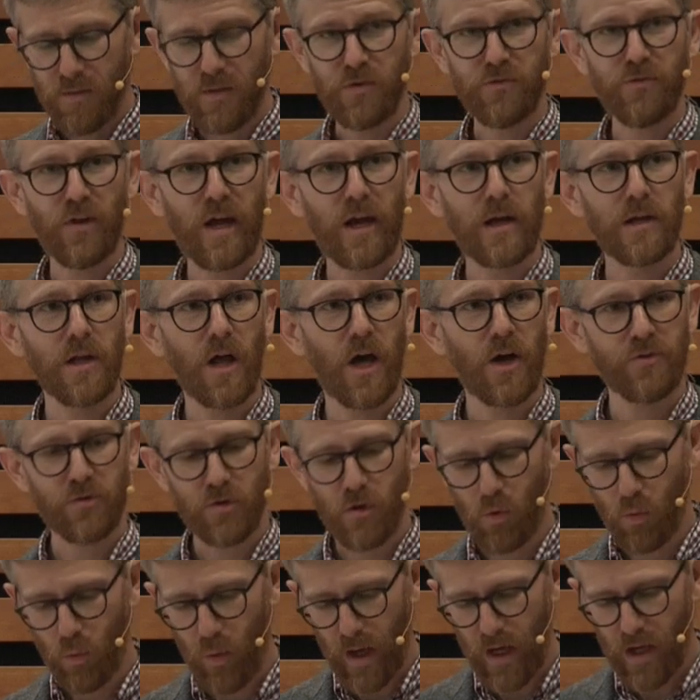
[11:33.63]
The
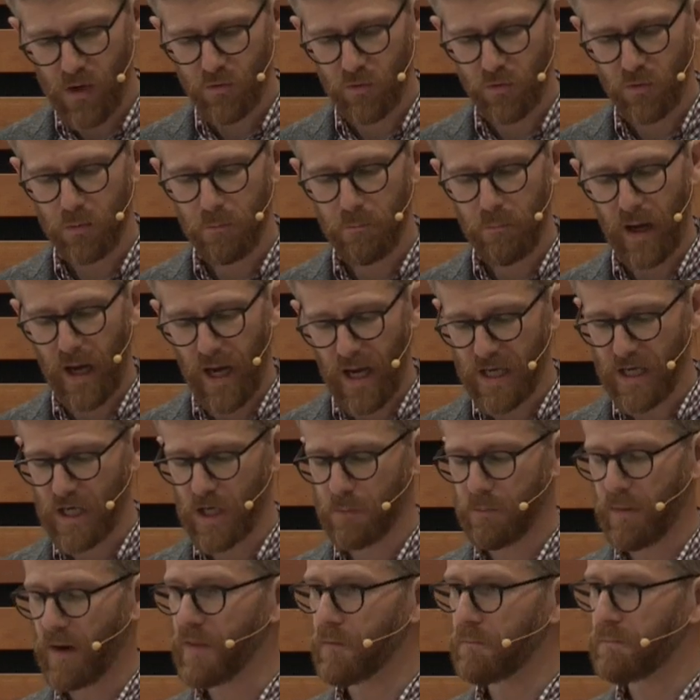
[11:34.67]
psychological wage was
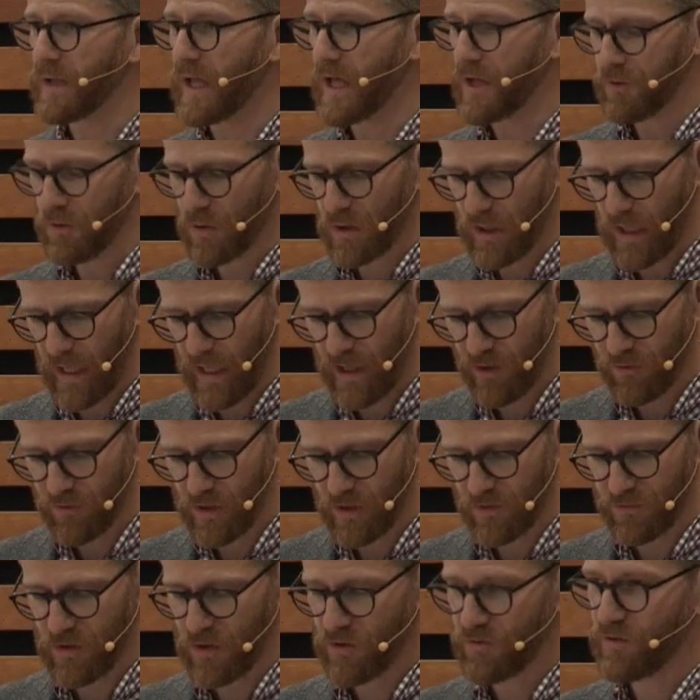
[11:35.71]
pioneered by the planter class
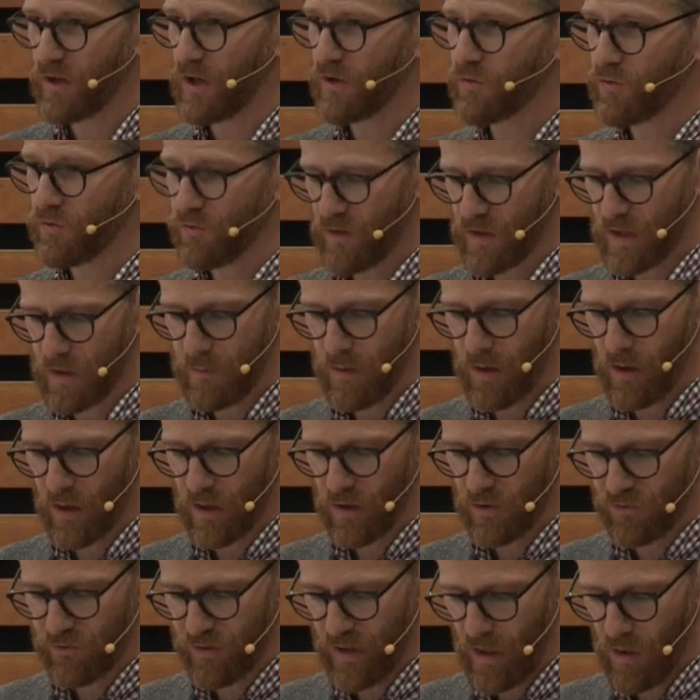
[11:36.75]
and its successors in the
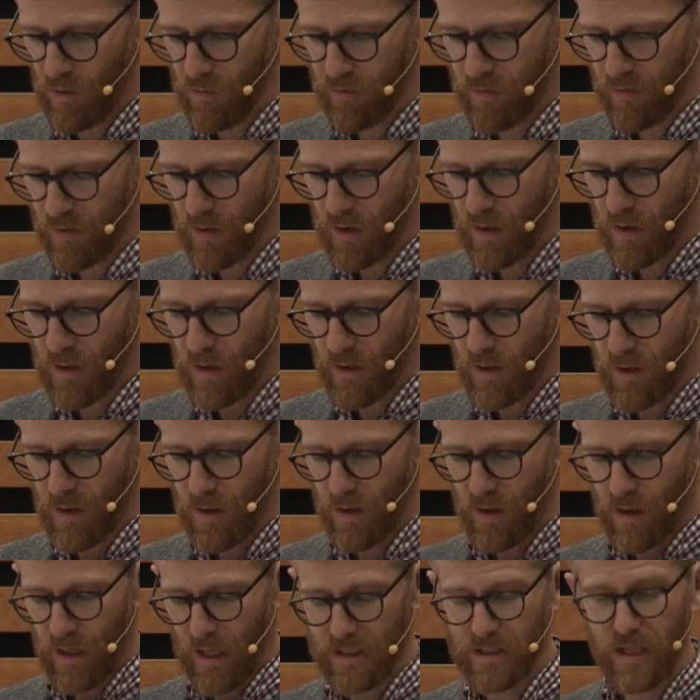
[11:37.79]
American South,
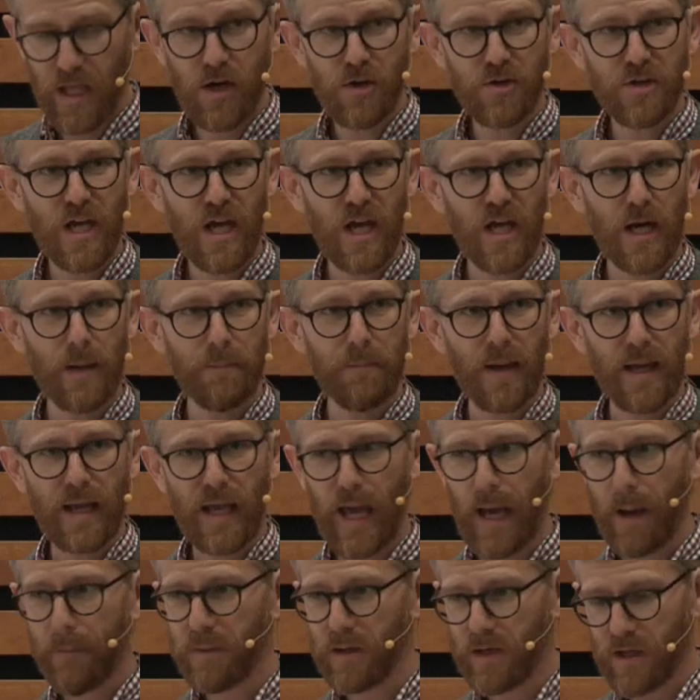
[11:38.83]
and later taken up by
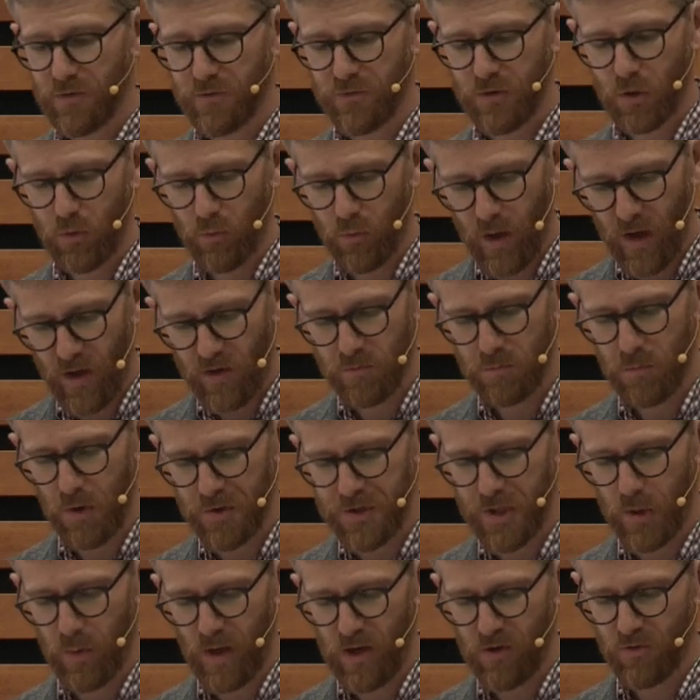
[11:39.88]
capitalists across
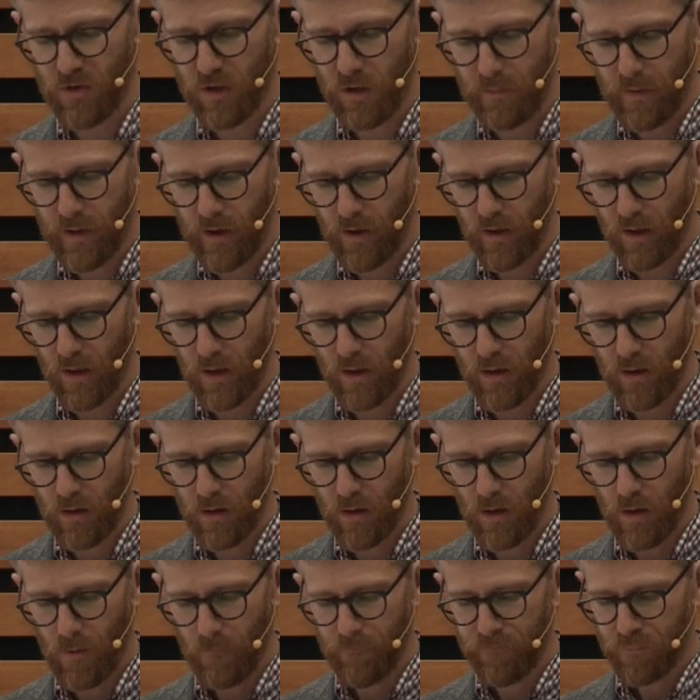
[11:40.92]
multiracial America,
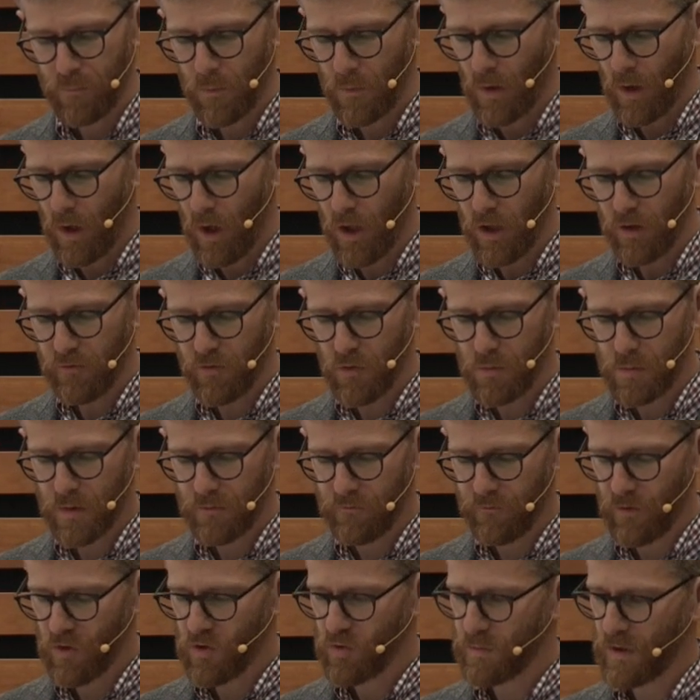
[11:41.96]
all of whom
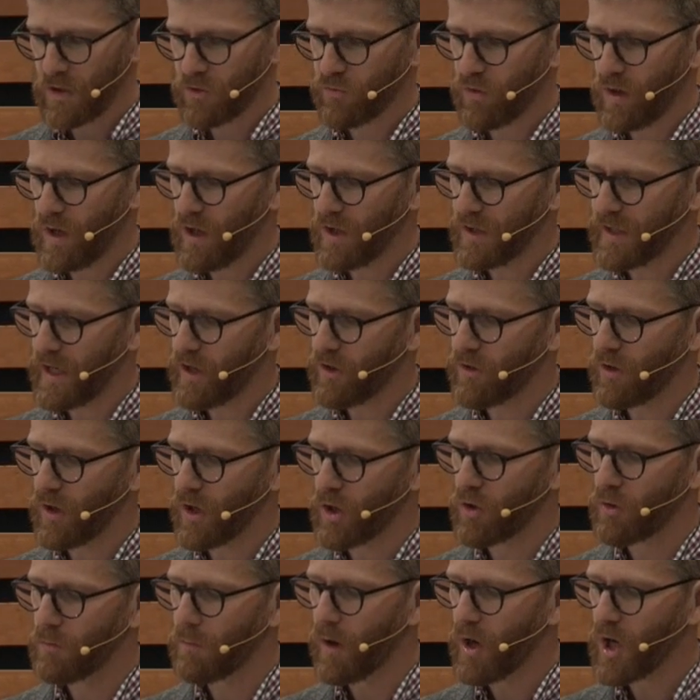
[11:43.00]
converged by trial and error
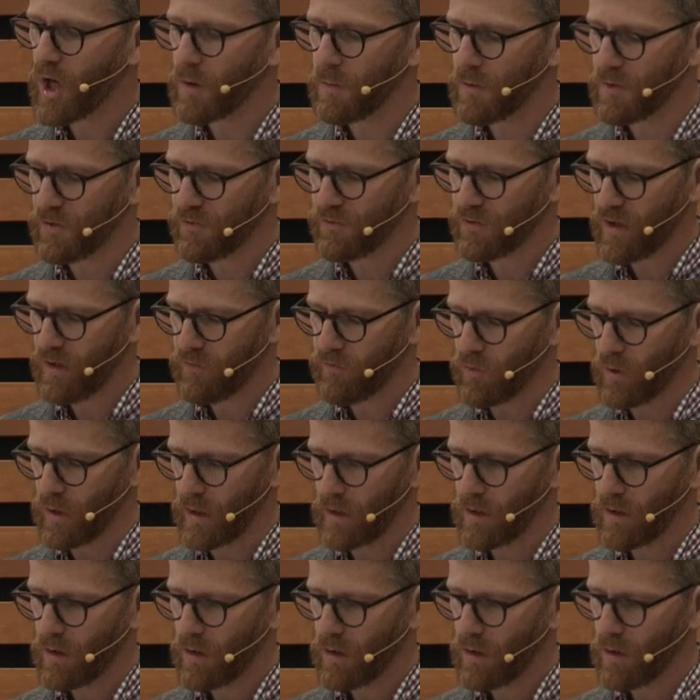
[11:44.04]
on a remarkable
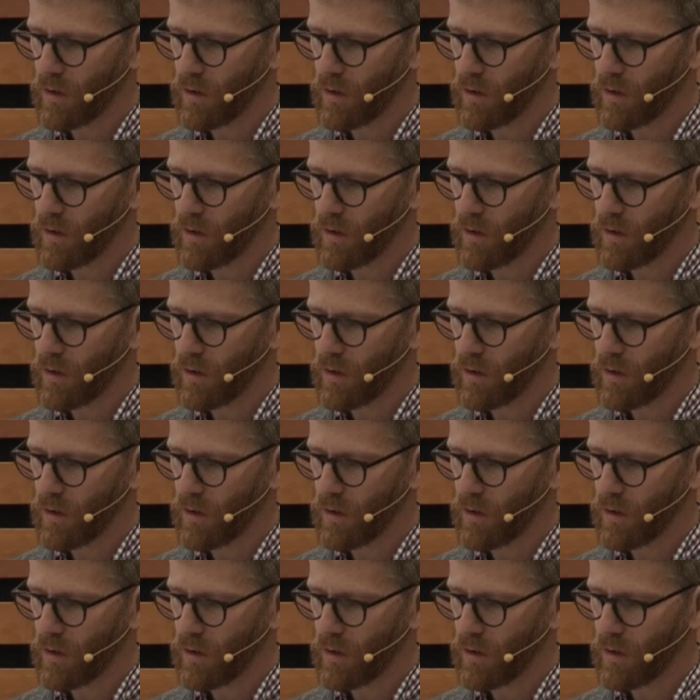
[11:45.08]
discovery.